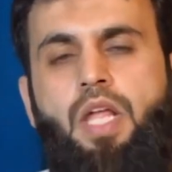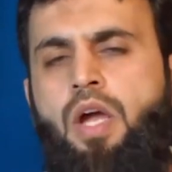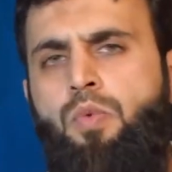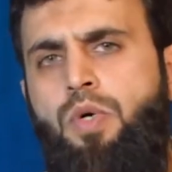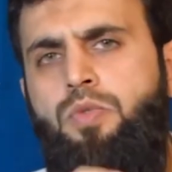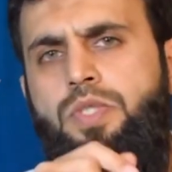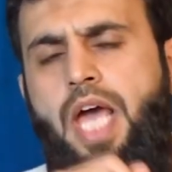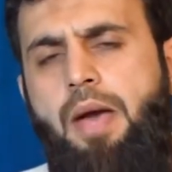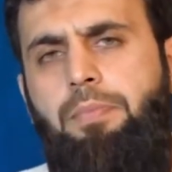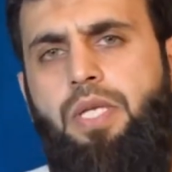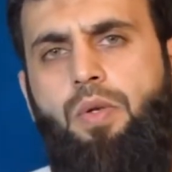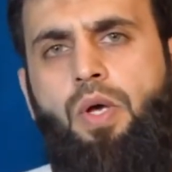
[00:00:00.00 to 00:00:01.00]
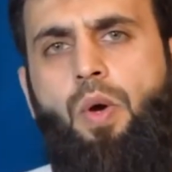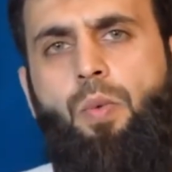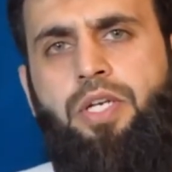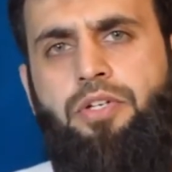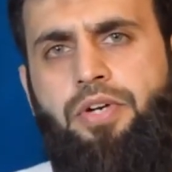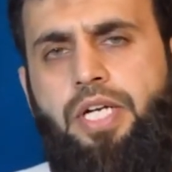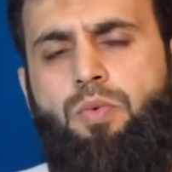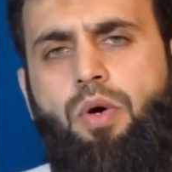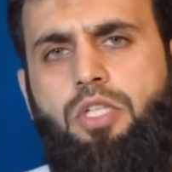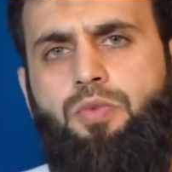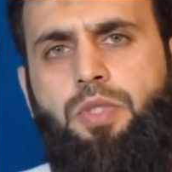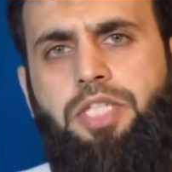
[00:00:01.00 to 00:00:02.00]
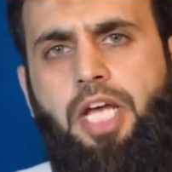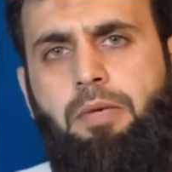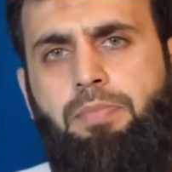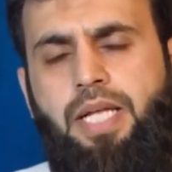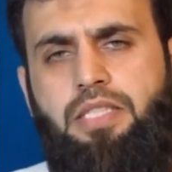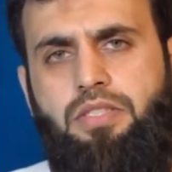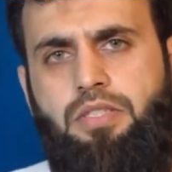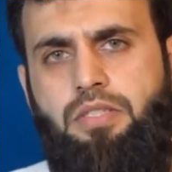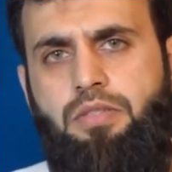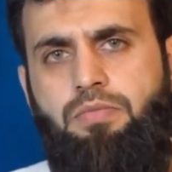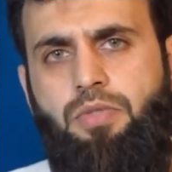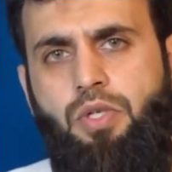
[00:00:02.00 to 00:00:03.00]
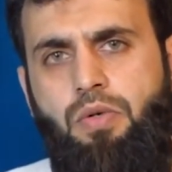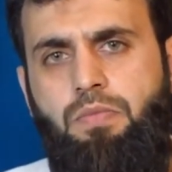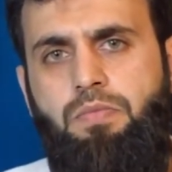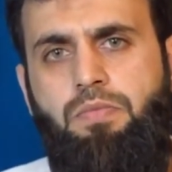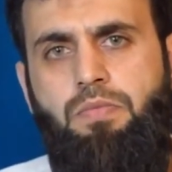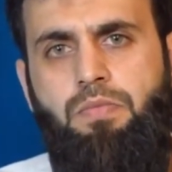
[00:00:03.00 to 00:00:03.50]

And what would happen when great wars would take place? You know,